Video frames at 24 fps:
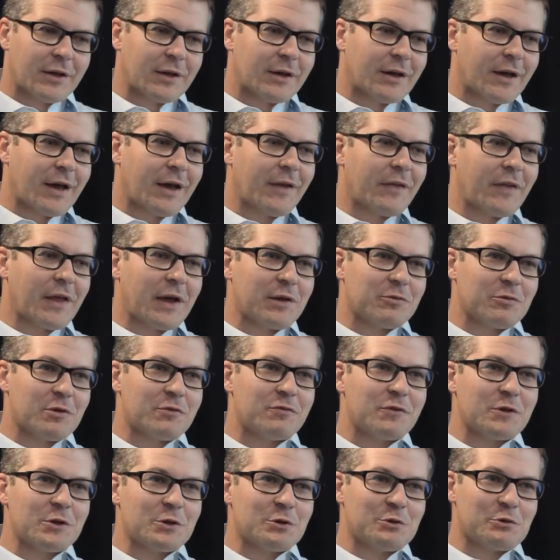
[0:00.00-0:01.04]
Online
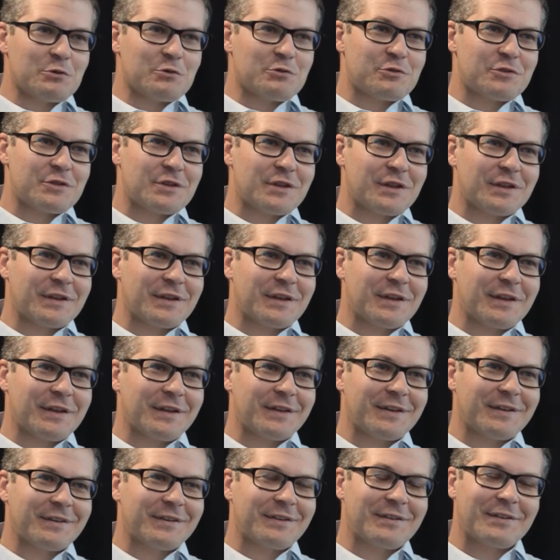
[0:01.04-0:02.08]
reviews.
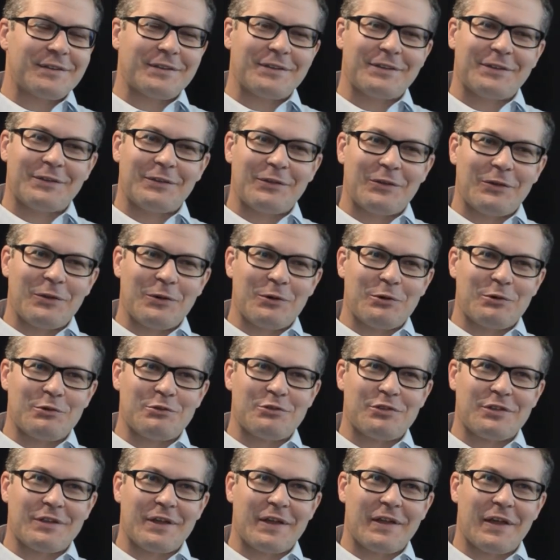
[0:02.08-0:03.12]

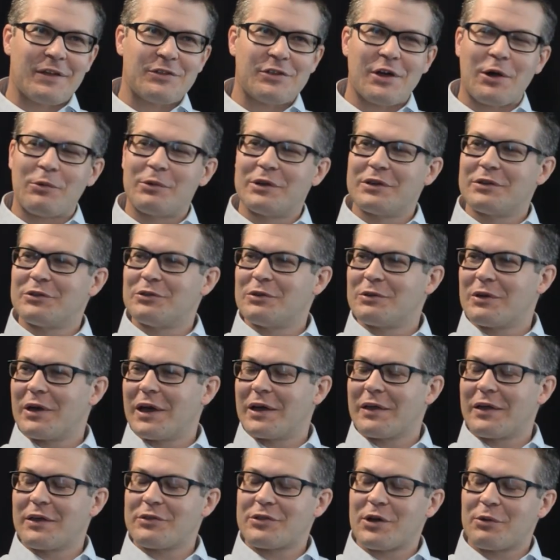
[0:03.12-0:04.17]
That's how we
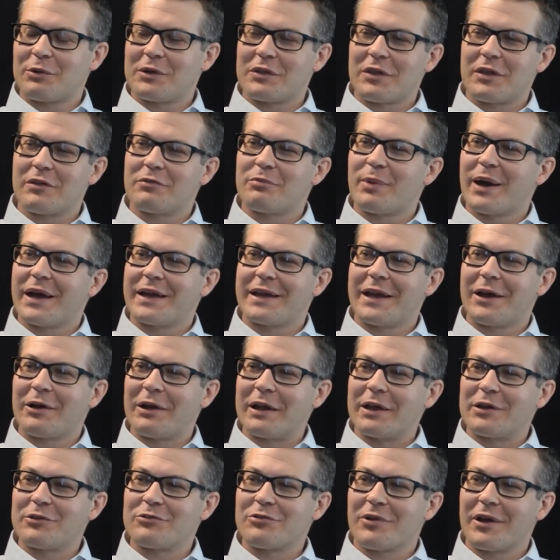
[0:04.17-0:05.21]
live by
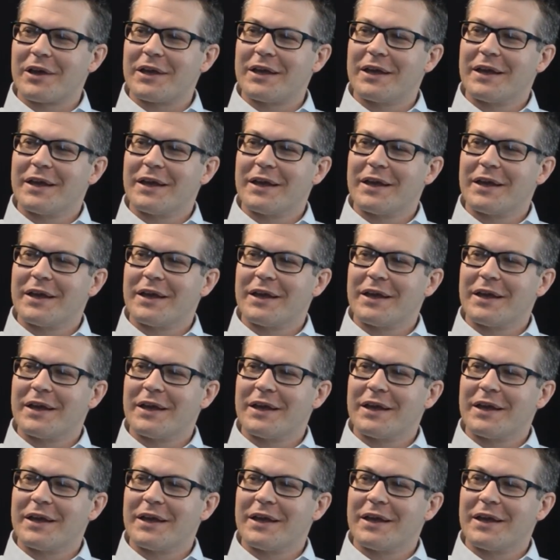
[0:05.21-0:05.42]
nowadays, right?